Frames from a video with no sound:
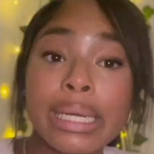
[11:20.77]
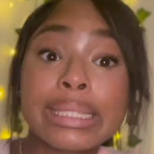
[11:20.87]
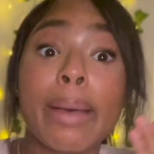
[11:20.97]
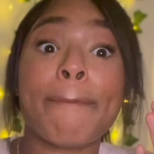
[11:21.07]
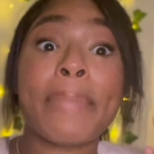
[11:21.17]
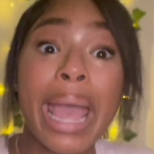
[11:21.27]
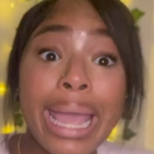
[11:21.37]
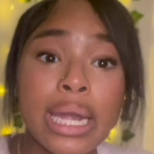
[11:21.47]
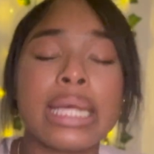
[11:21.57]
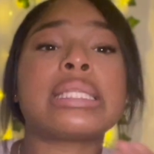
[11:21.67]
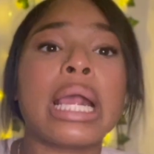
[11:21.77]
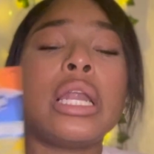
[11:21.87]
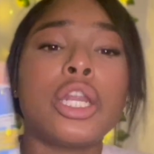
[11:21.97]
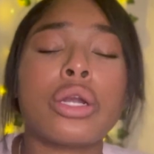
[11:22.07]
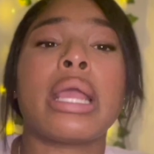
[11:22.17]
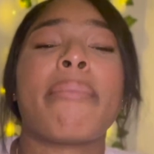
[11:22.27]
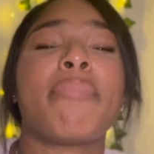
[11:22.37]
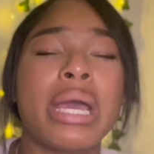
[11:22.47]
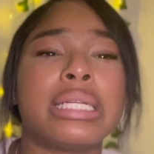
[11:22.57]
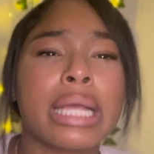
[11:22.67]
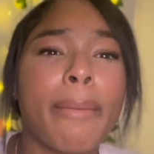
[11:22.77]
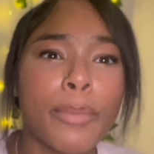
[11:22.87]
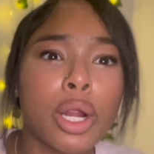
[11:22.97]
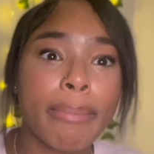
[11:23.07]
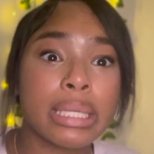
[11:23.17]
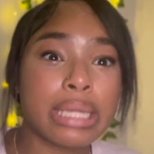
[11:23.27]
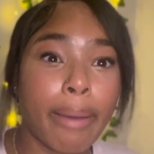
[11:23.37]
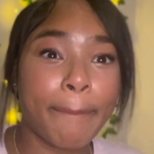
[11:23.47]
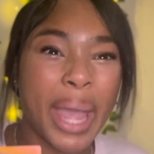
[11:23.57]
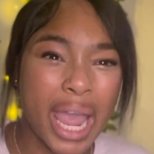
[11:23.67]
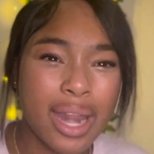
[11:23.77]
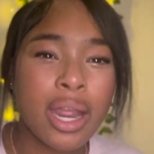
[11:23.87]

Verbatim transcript: It's a pen. It's like literally a pen. It's like a marker pen. It's like a pen.